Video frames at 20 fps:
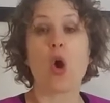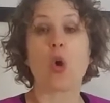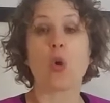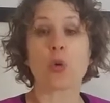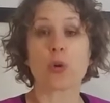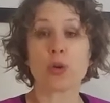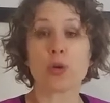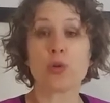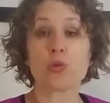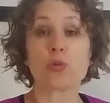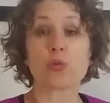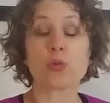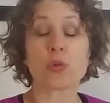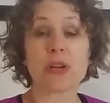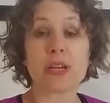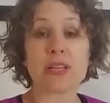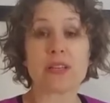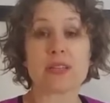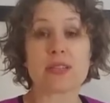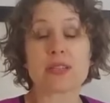or you
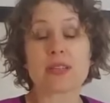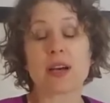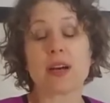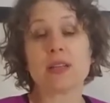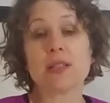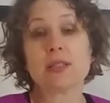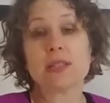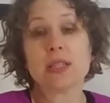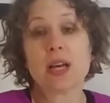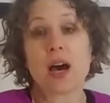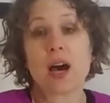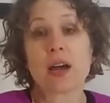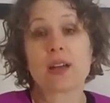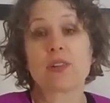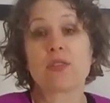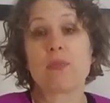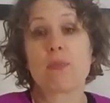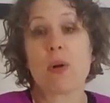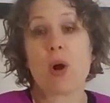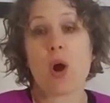risk a lot
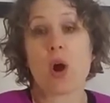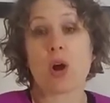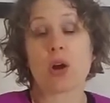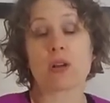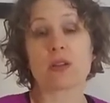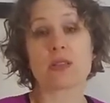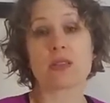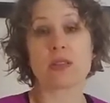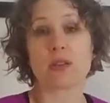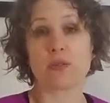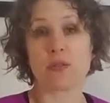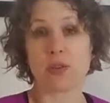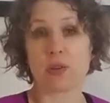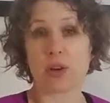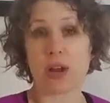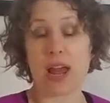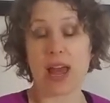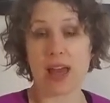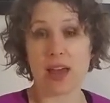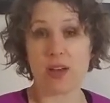of parts of your
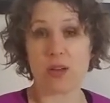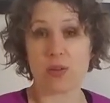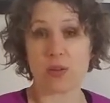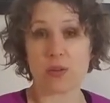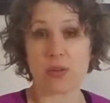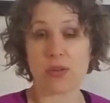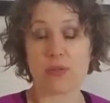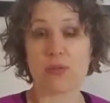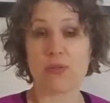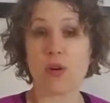health